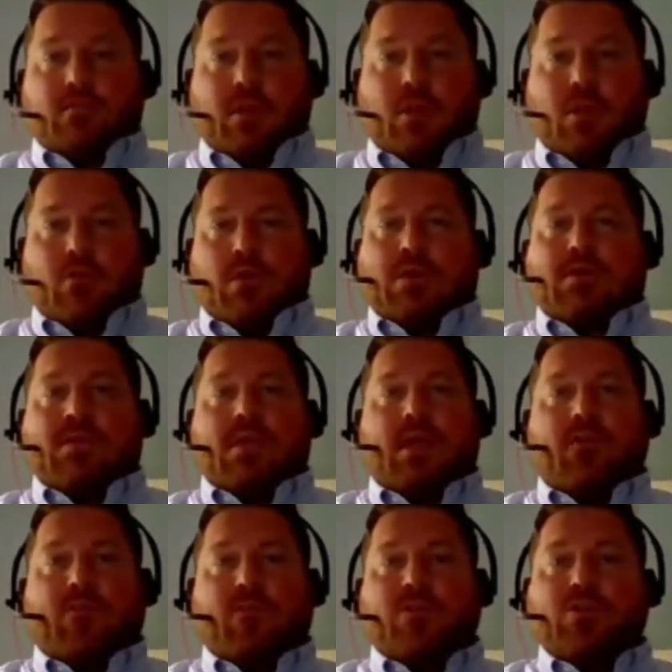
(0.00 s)
you know, and set it
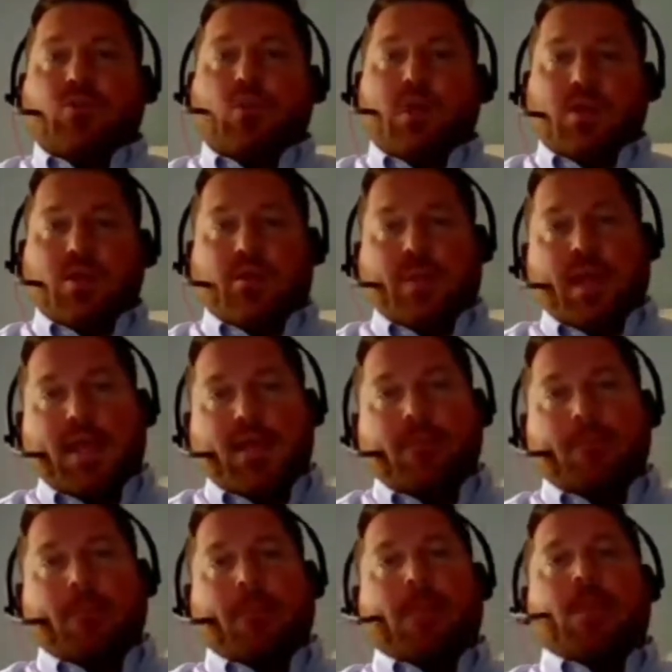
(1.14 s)
up for a 20 year pay?
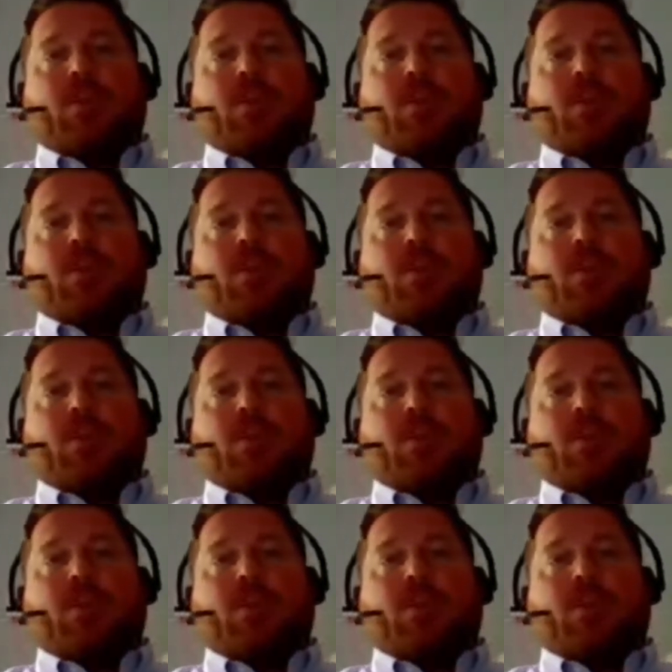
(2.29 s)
